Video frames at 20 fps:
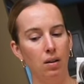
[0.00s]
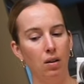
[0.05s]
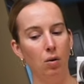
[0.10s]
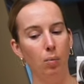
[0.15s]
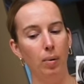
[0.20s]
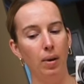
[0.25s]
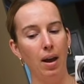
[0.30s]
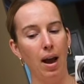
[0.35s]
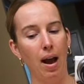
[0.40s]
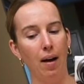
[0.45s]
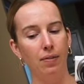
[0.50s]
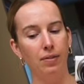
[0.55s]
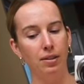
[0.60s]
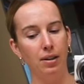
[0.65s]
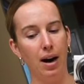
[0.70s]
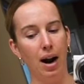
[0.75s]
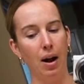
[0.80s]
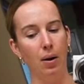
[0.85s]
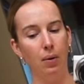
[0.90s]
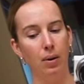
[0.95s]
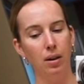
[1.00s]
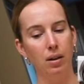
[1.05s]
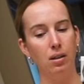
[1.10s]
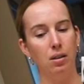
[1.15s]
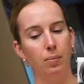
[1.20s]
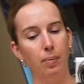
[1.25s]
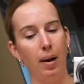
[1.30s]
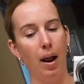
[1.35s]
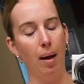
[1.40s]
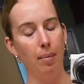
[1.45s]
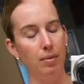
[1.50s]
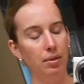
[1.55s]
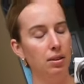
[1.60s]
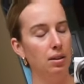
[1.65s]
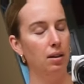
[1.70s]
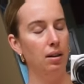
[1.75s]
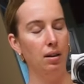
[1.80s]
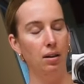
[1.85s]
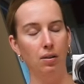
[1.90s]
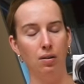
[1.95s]
It'll be after hours, but I'm just
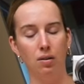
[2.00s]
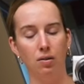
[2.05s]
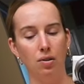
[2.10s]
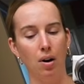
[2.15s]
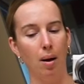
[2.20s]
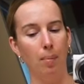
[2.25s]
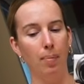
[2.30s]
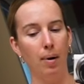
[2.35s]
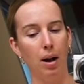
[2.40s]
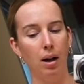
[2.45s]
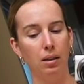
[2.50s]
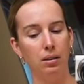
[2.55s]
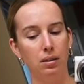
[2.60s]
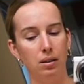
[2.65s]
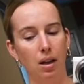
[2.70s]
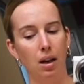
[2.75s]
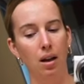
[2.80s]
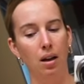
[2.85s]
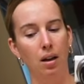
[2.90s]
going to use the drop box.